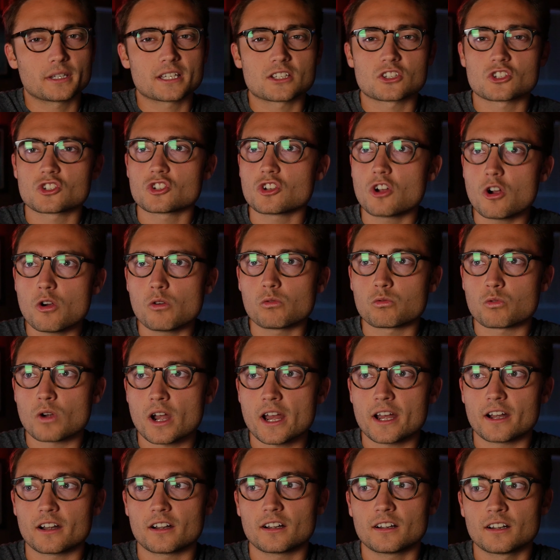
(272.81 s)
It's so
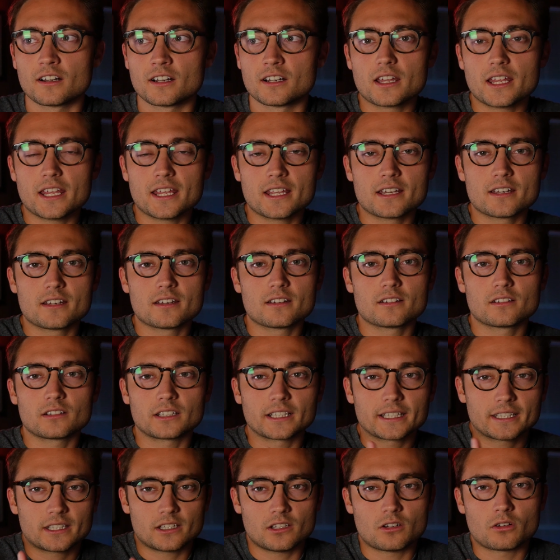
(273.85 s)
rare in
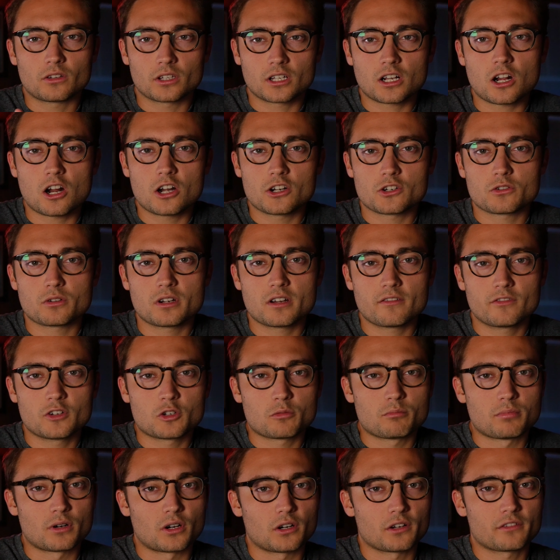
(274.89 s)
like, you know, the country of your
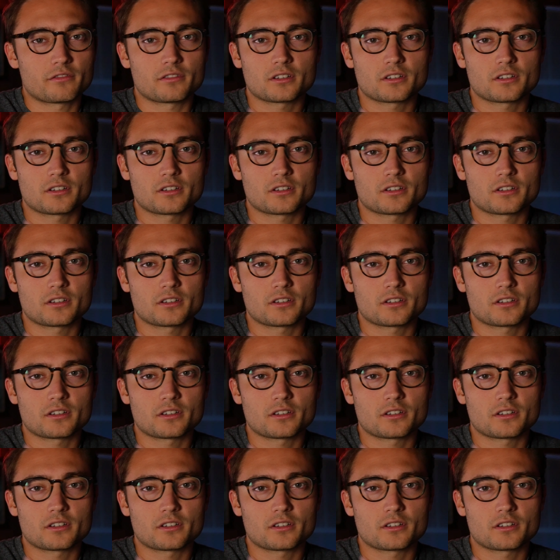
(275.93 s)
birth,